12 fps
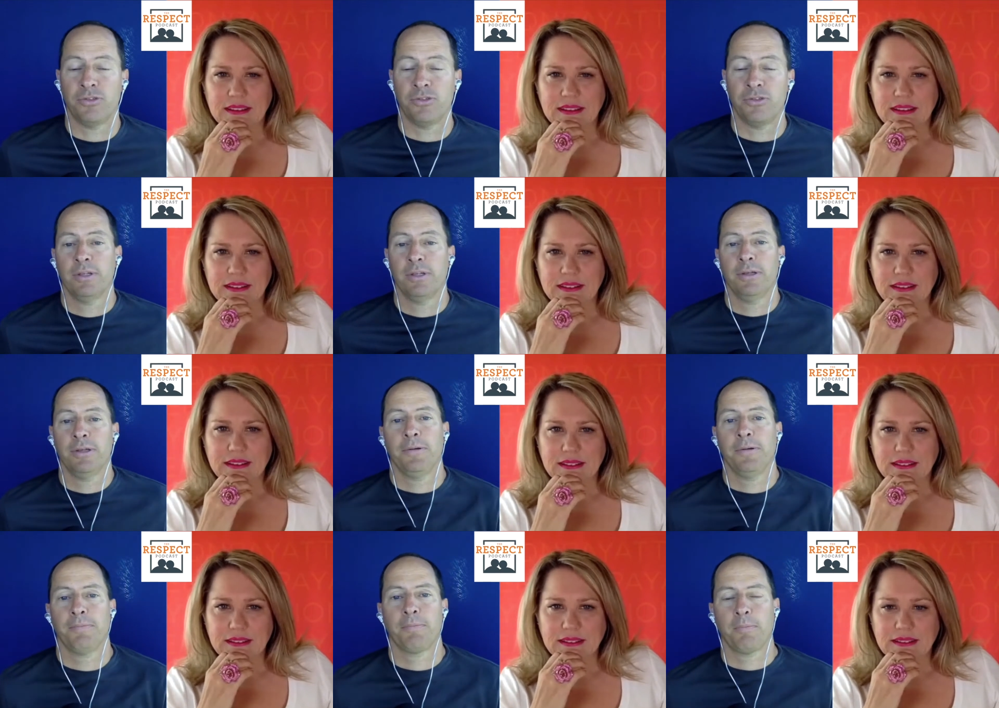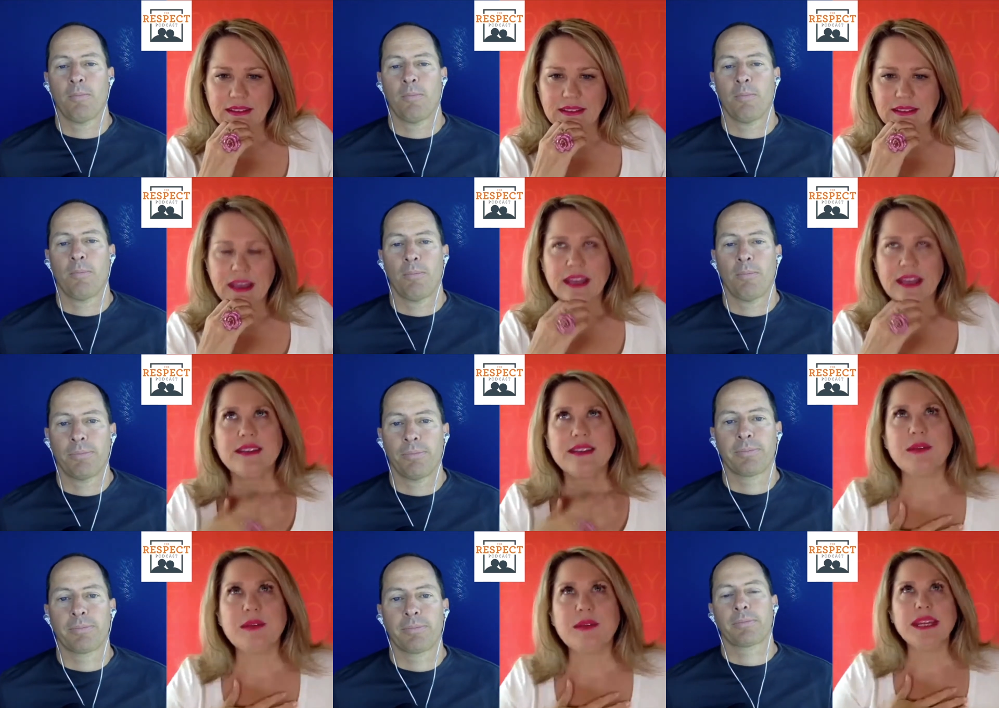Speaker 1: means.
Speaker 2: To
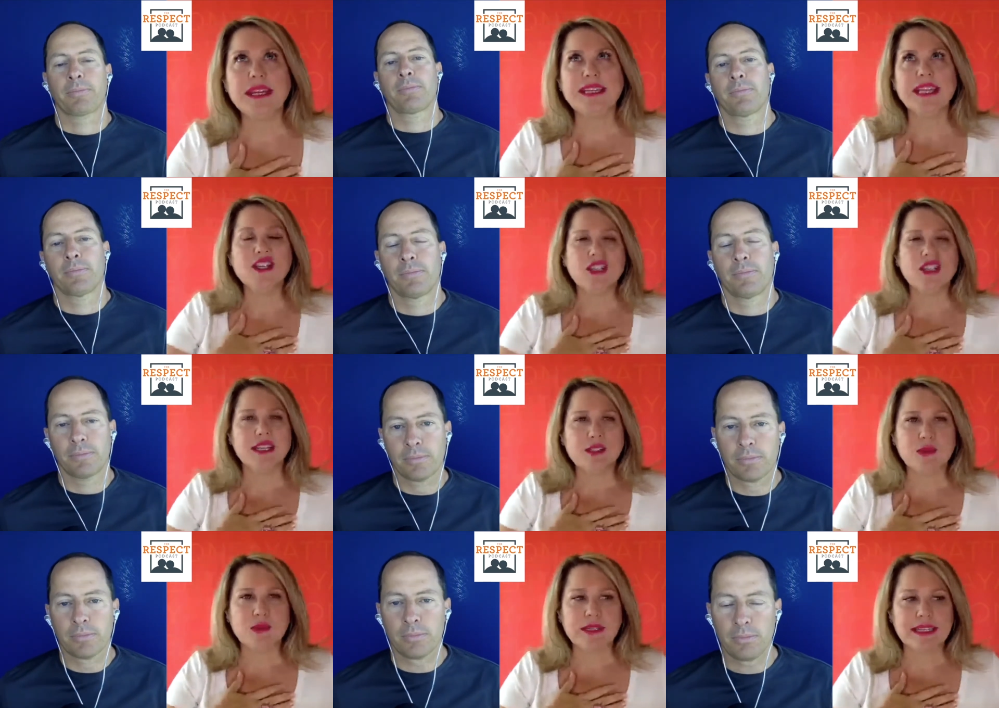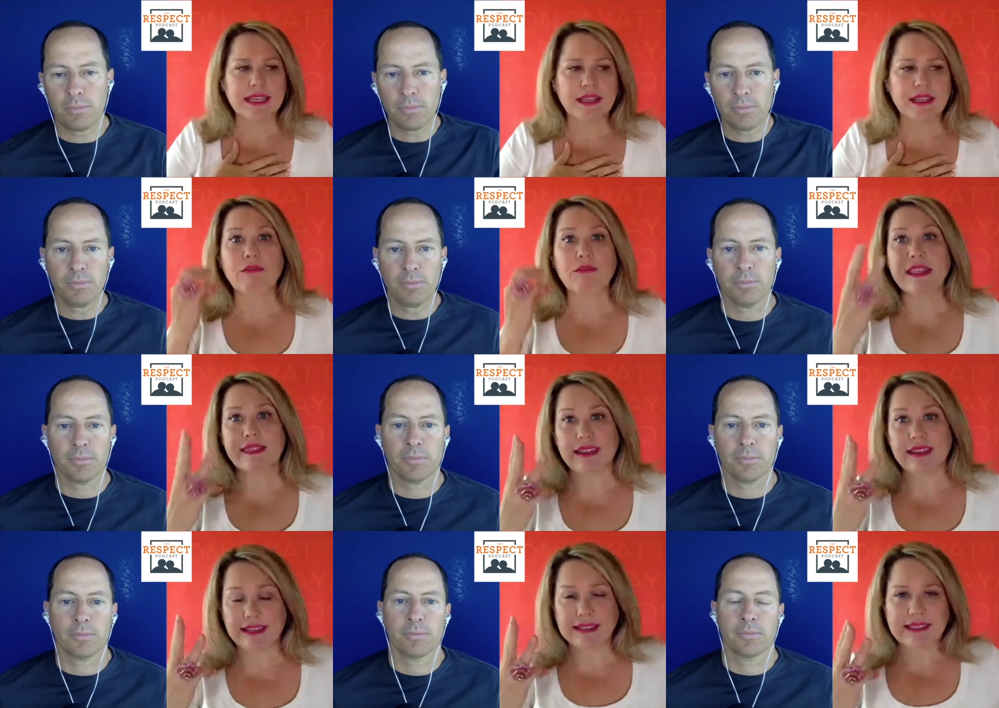me, attention is really
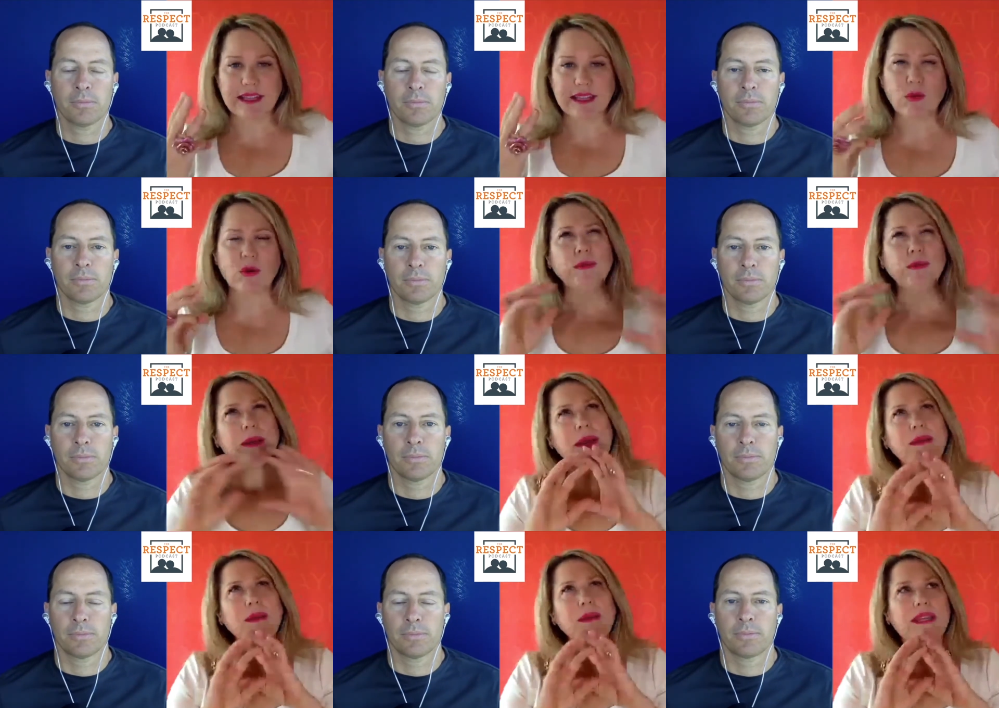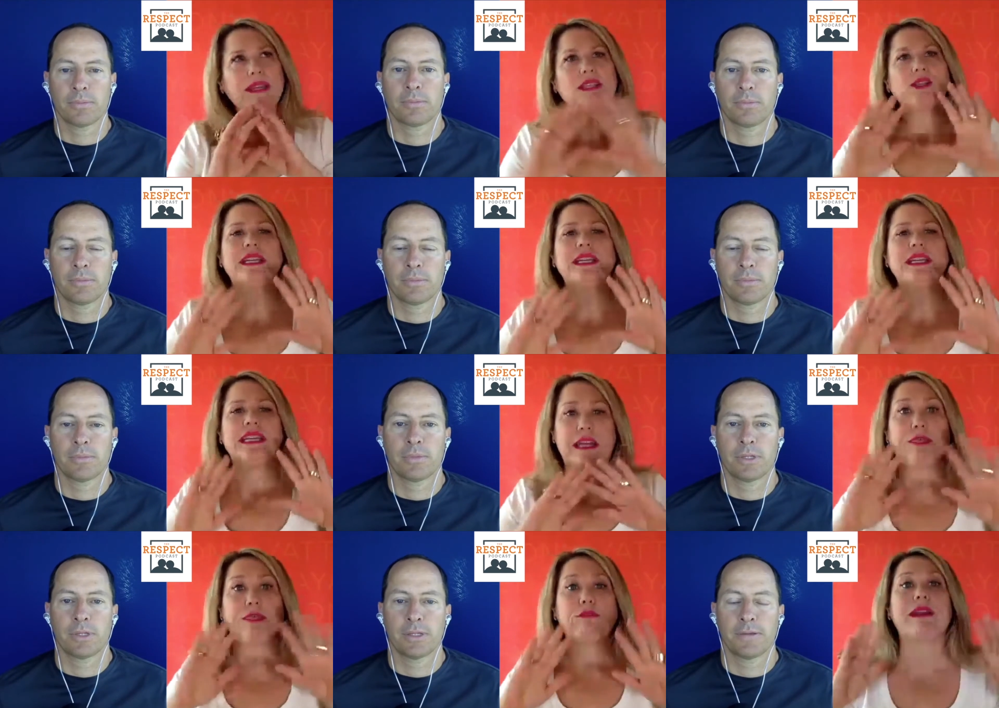three things. Well, maybe let's look at it
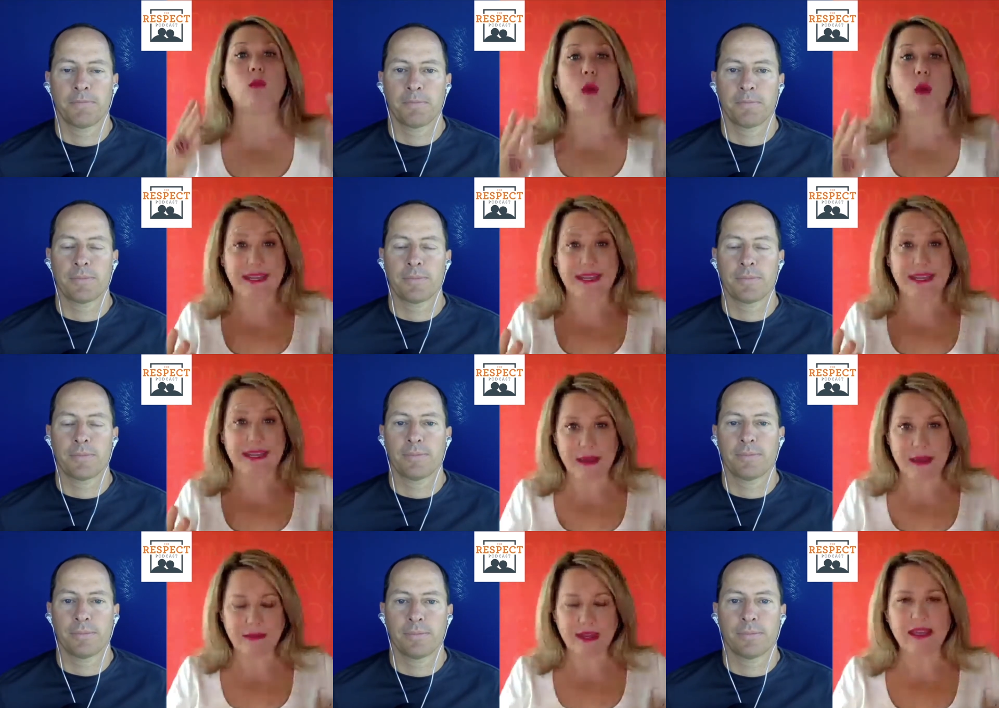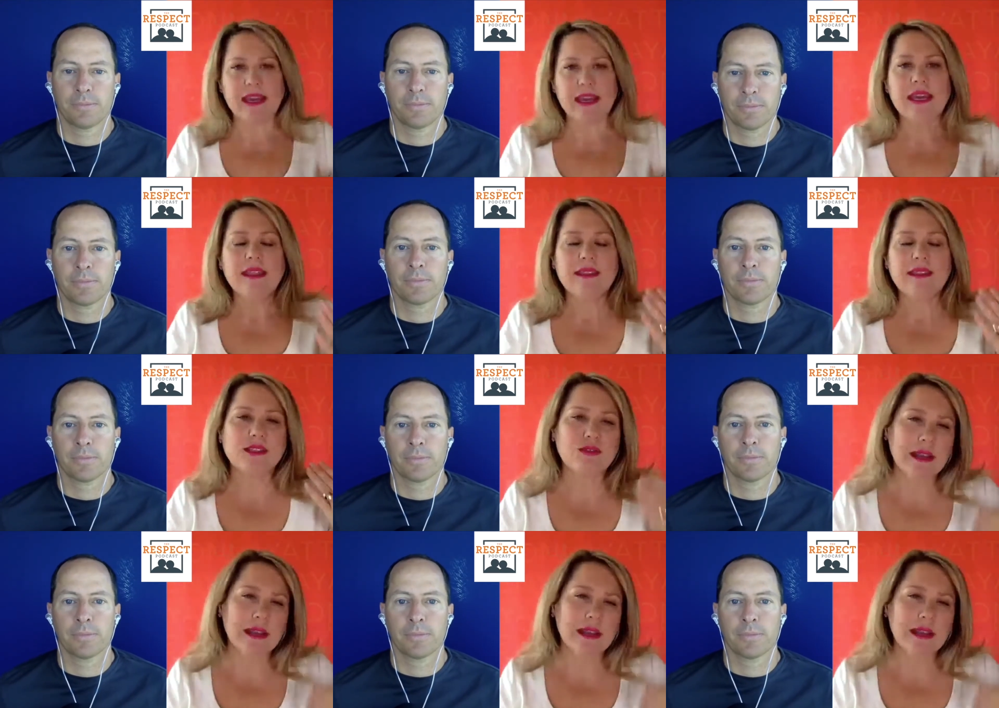in three ways, maybe. There's